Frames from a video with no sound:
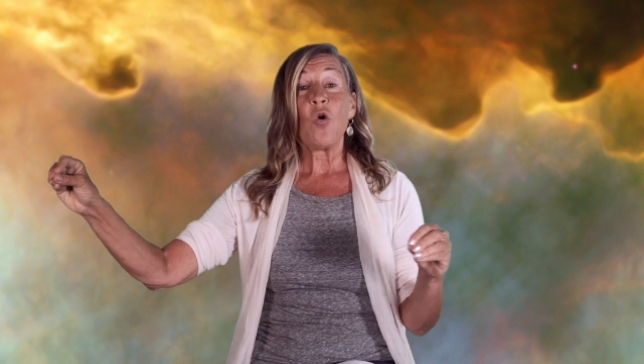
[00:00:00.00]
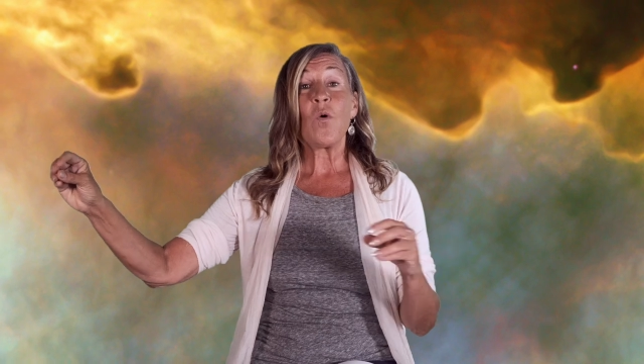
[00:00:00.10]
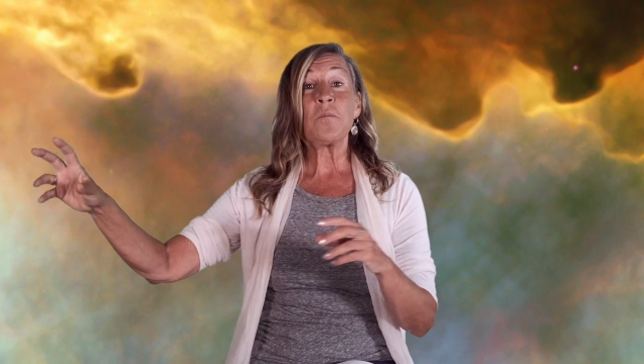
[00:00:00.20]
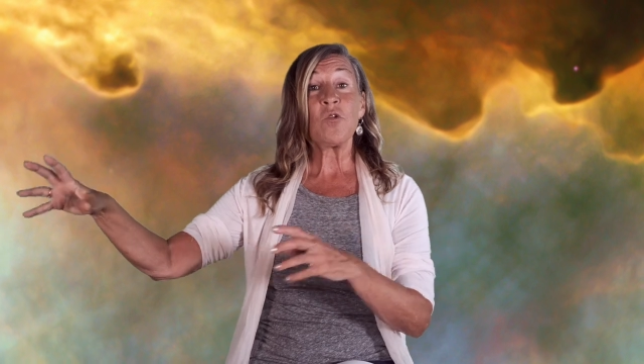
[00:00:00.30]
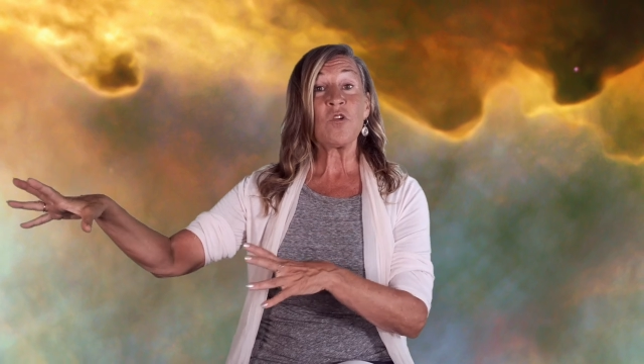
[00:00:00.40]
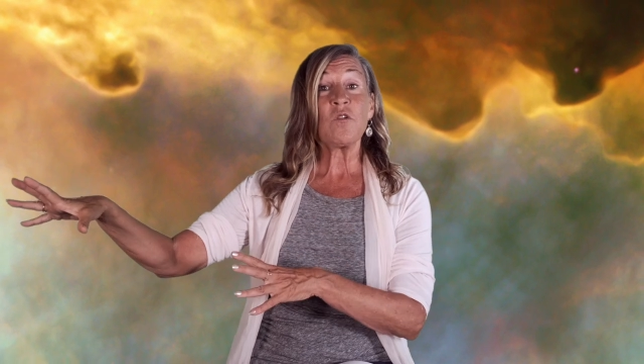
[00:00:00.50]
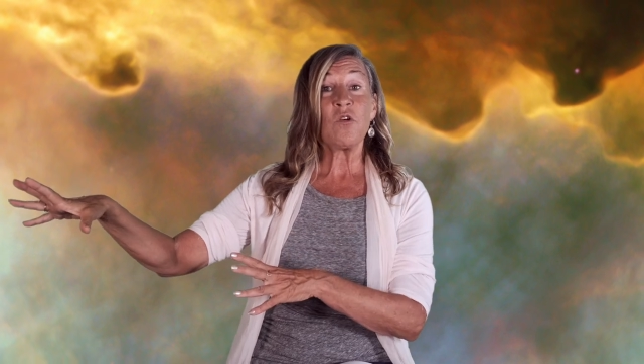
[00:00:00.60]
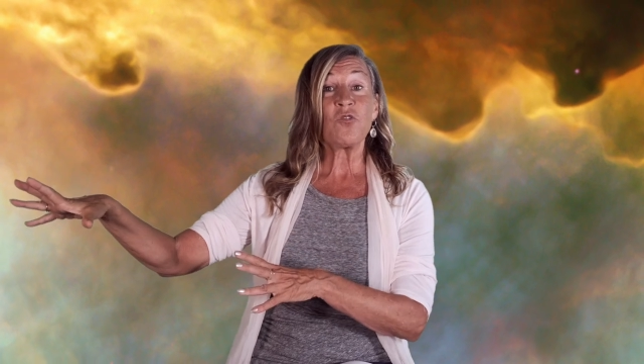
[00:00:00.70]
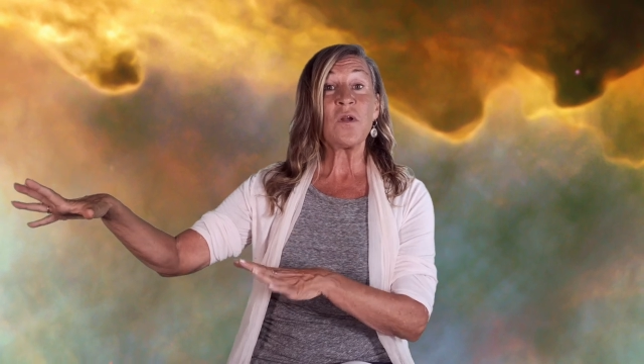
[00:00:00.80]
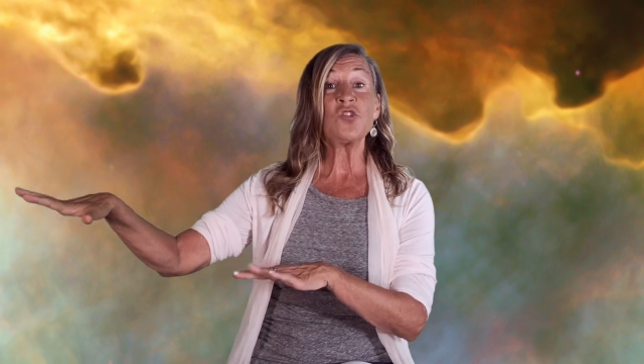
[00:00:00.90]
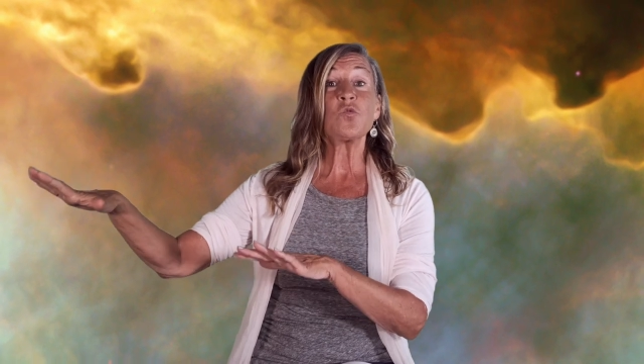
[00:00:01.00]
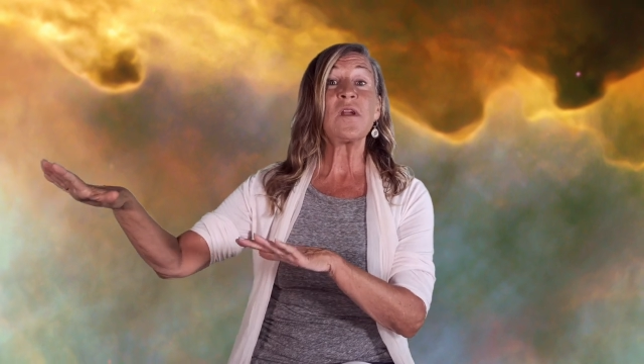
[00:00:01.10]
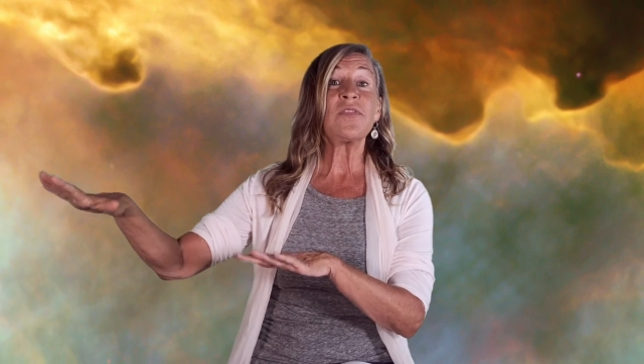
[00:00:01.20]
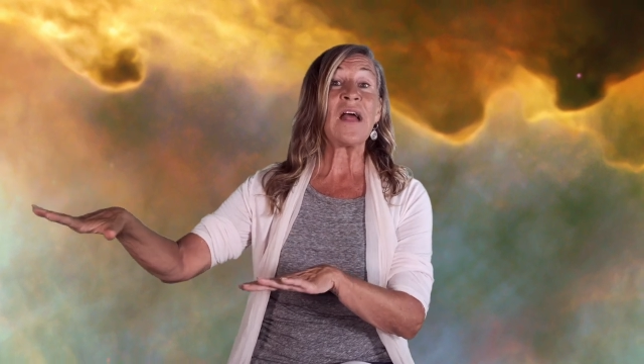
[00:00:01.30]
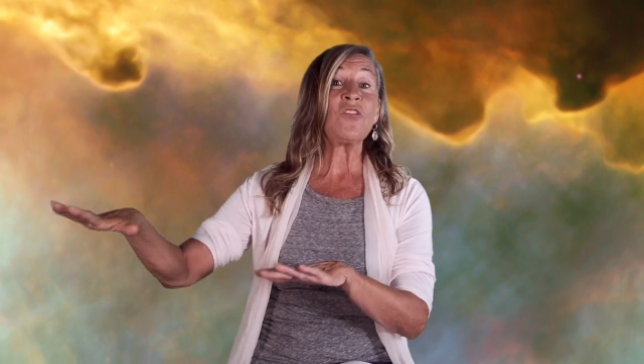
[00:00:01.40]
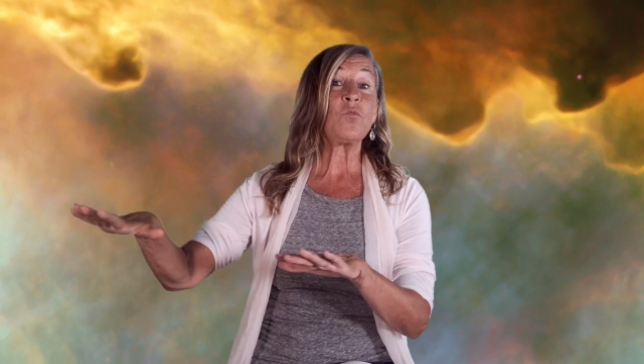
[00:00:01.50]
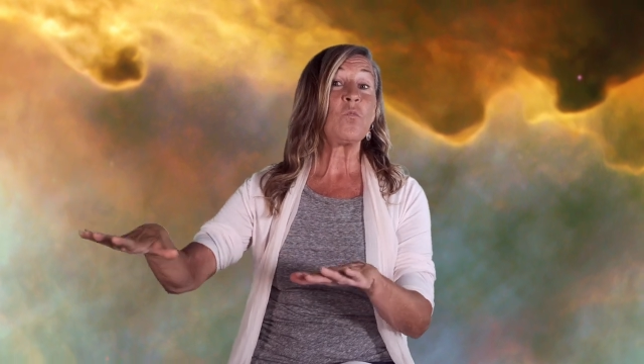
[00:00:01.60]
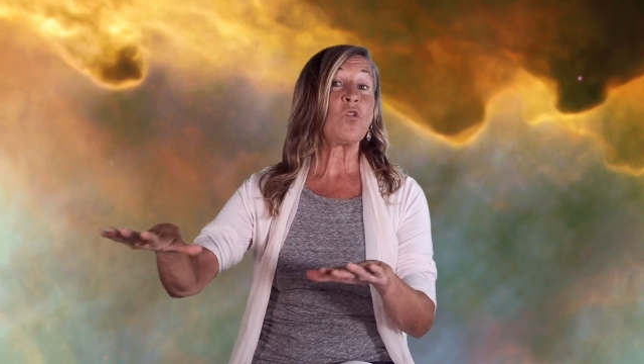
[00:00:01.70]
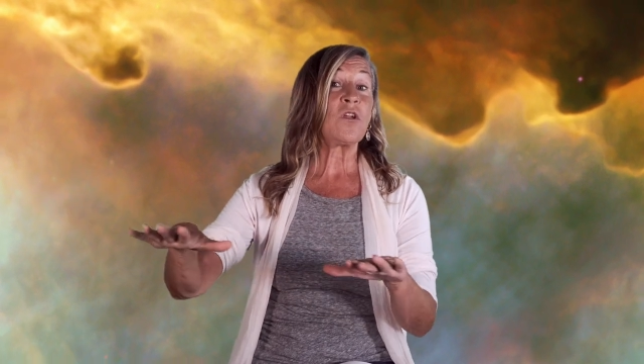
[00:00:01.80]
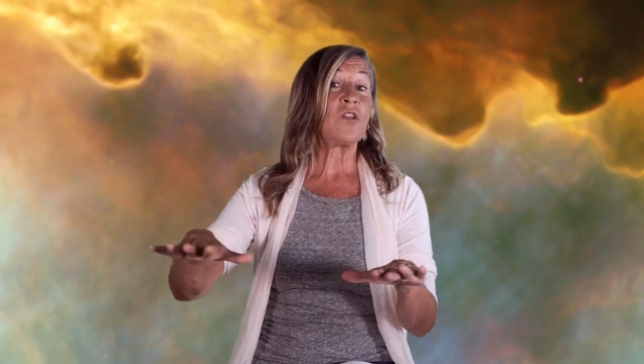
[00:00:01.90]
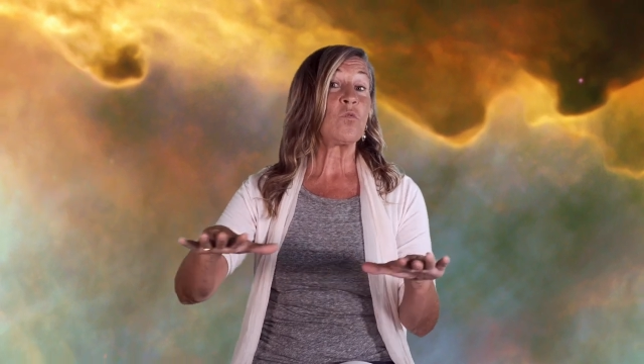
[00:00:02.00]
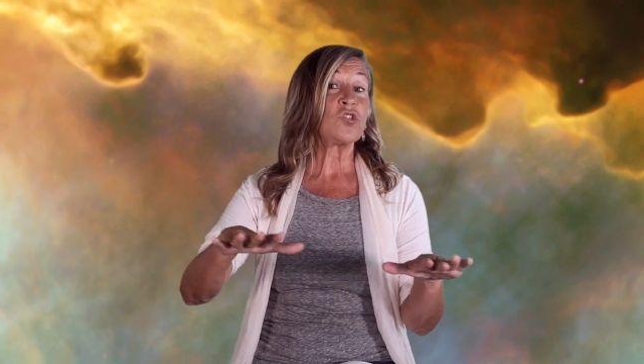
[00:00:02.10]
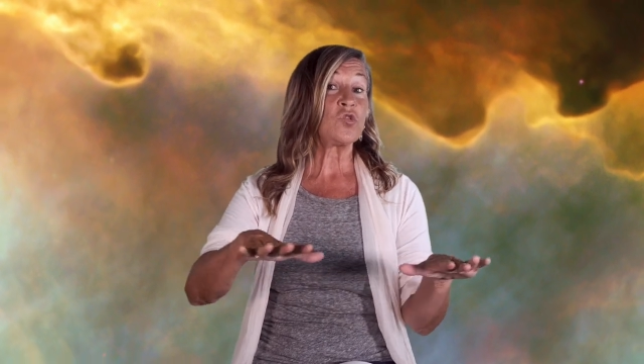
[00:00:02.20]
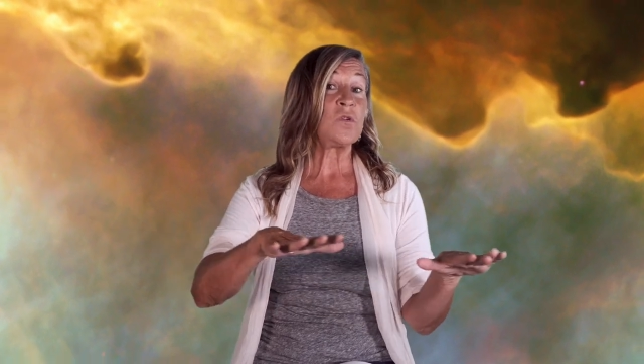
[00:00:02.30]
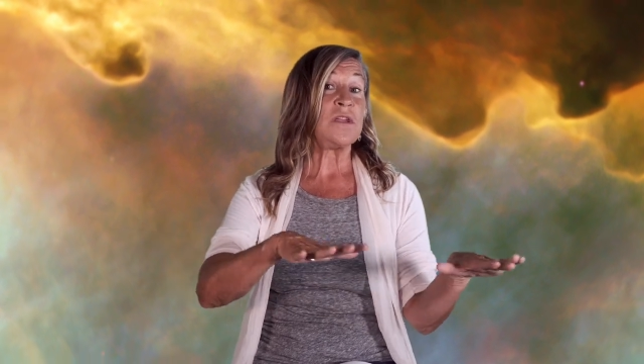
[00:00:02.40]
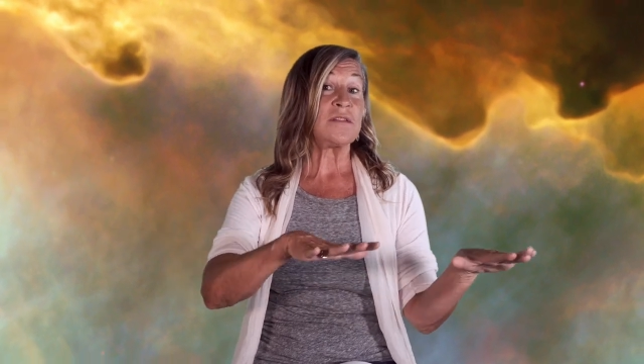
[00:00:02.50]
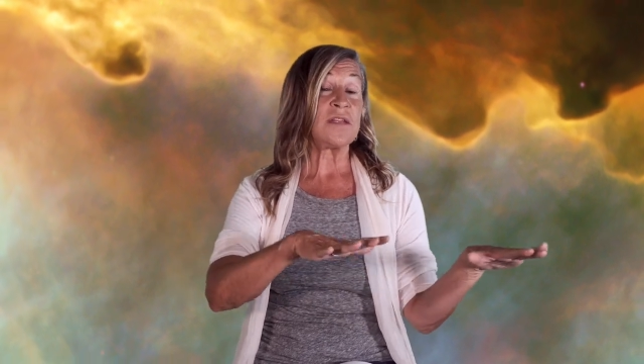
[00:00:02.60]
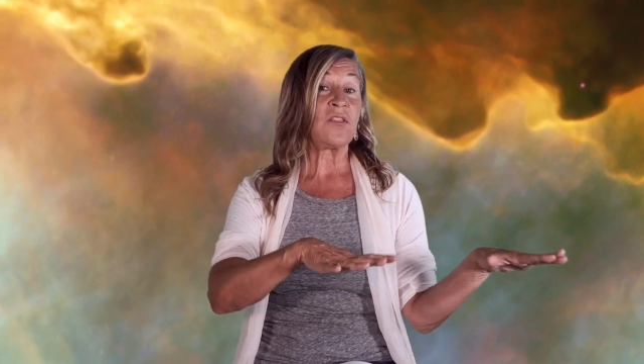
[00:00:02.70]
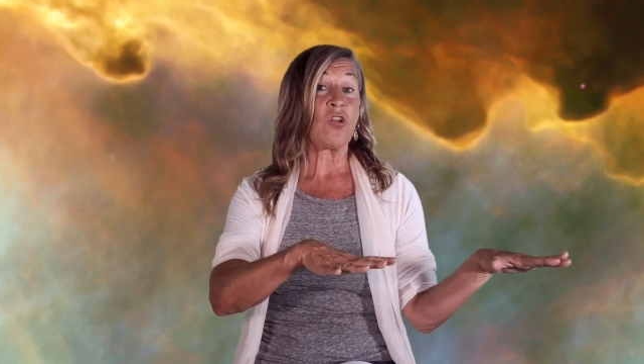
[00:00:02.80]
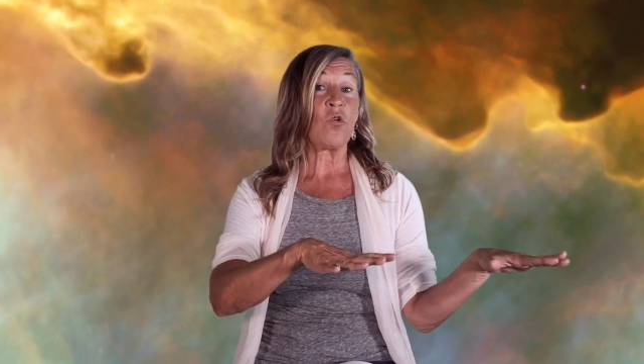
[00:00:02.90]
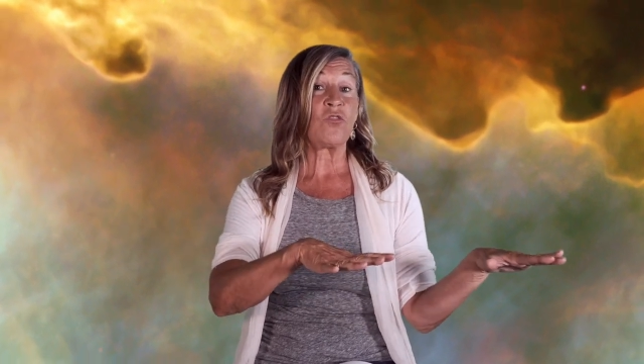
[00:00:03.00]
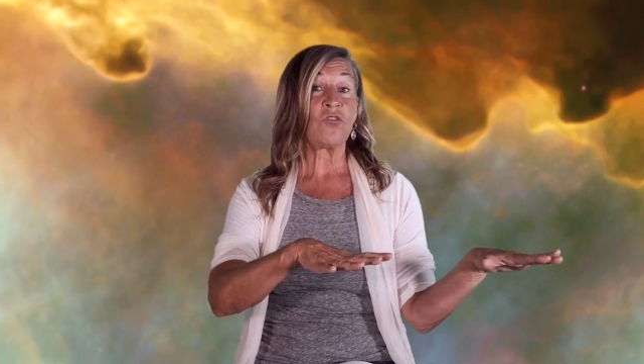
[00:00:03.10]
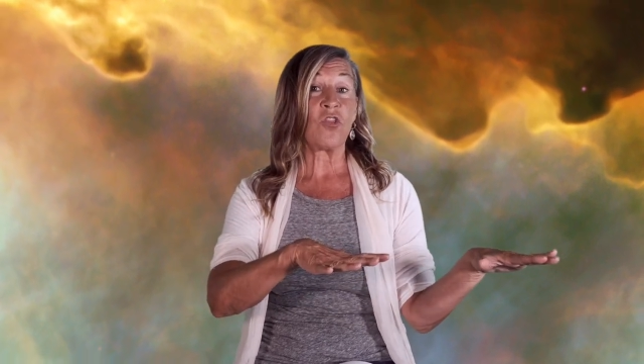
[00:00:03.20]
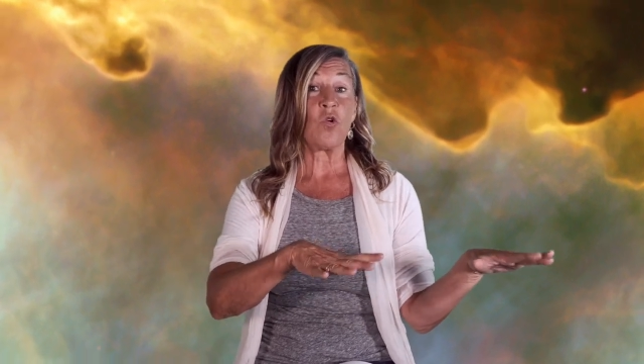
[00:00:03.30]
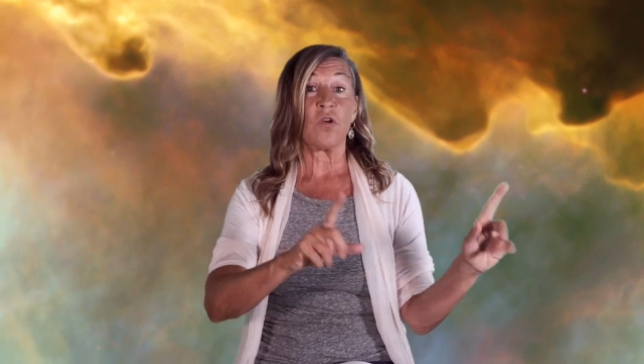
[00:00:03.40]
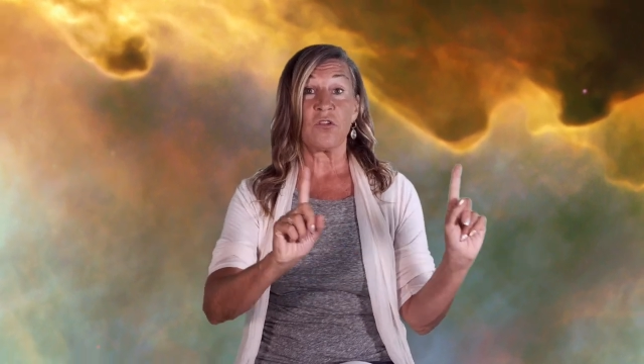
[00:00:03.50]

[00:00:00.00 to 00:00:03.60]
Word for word: when Mercury goes retrograde, that's when we're going to retreat and go slower.